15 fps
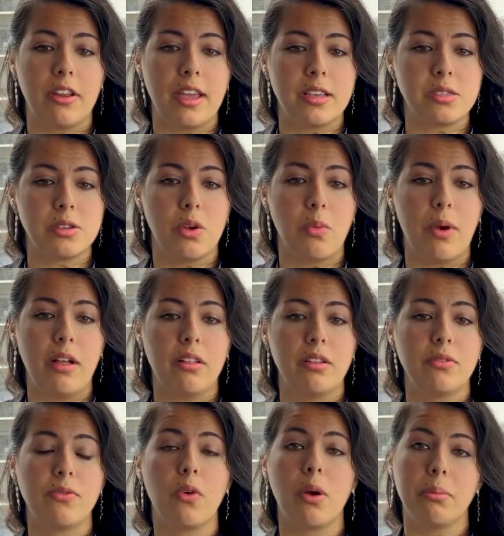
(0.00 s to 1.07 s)
guests are well
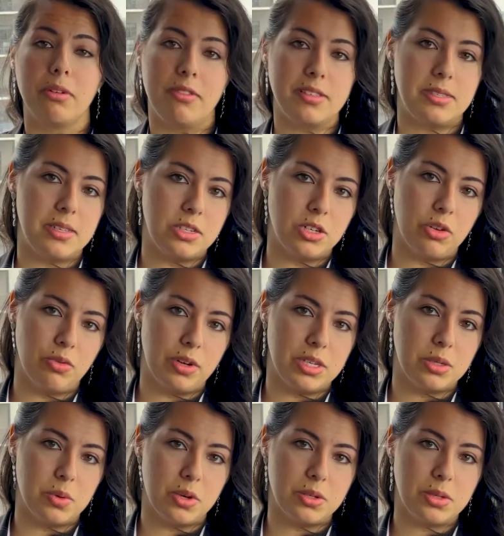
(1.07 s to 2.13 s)
informed of this digital
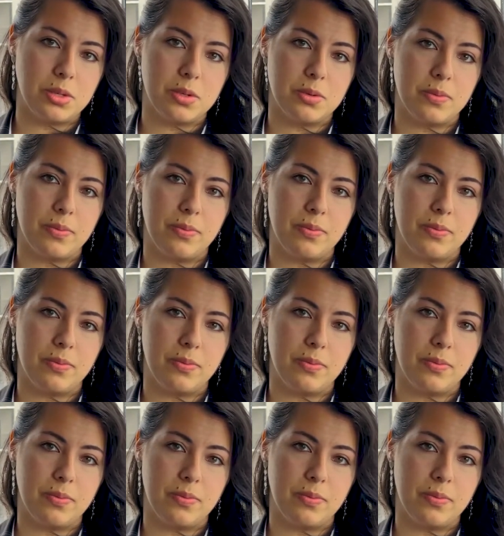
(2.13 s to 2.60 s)
resource.